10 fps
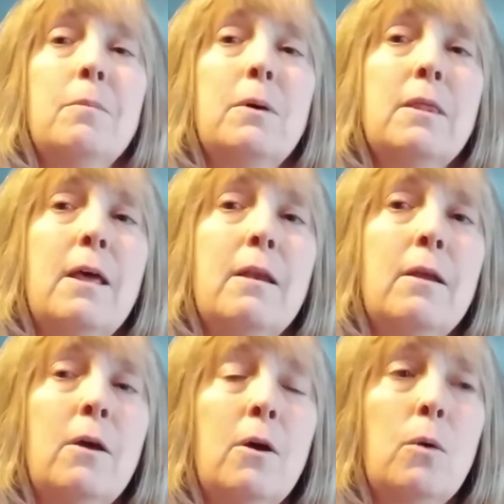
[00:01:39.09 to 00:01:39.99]
but that
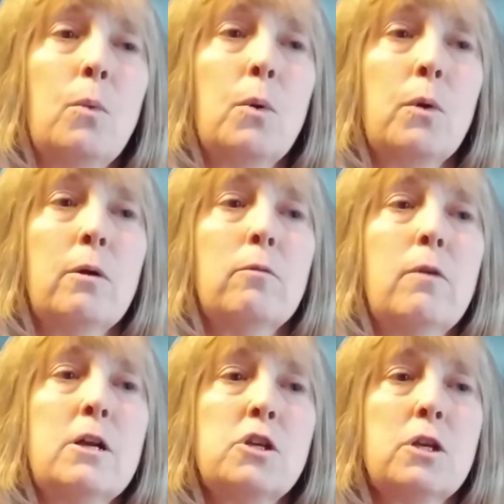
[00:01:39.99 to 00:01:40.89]
we were in a
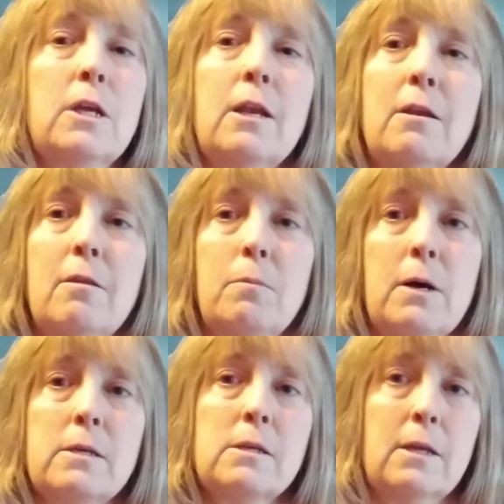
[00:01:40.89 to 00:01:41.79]
rush to get to the
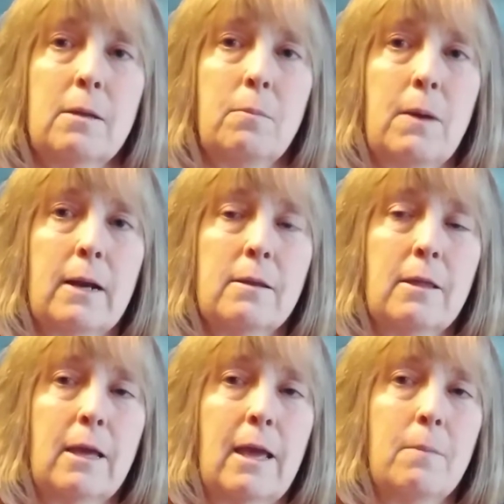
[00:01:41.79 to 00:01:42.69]
bus to get back to
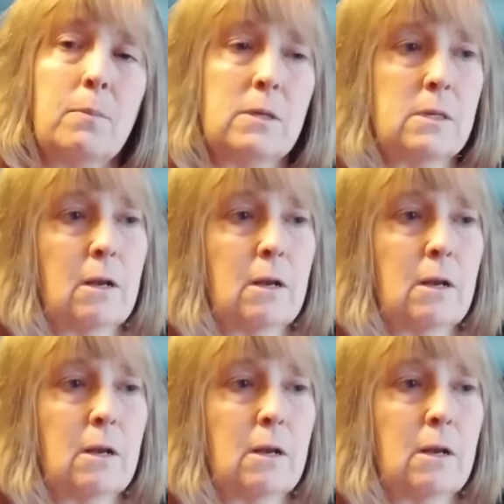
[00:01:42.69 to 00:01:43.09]
the campus,